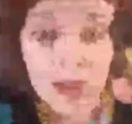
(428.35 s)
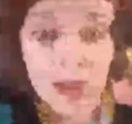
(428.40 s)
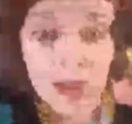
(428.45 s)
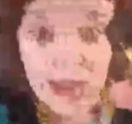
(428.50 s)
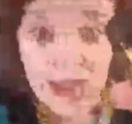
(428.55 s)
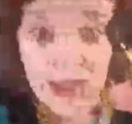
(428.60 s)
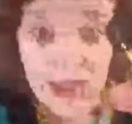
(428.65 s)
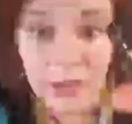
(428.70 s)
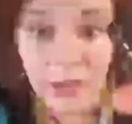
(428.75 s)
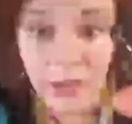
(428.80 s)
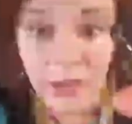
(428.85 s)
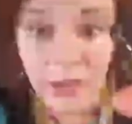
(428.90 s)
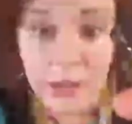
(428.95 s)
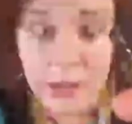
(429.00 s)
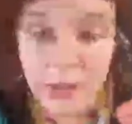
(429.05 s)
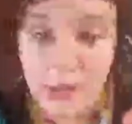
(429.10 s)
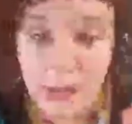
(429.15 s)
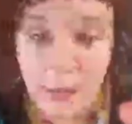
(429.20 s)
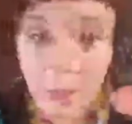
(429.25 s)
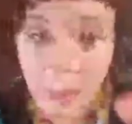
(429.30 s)
Helichrysum that
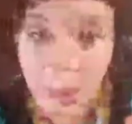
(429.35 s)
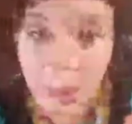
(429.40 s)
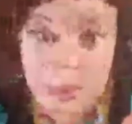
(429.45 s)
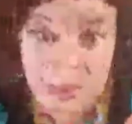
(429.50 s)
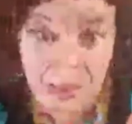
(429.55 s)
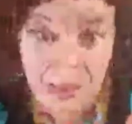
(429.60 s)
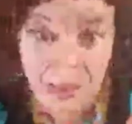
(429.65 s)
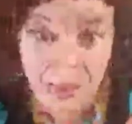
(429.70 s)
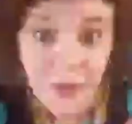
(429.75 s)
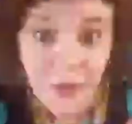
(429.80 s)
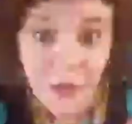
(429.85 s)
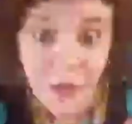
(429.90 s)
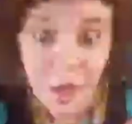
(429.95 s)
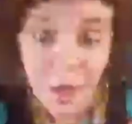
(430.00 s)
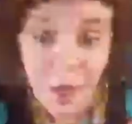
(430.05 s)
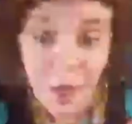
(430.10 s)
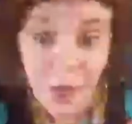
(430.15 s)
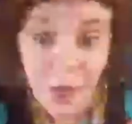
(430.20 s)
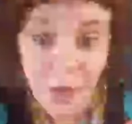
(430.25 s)
are important to have in your home,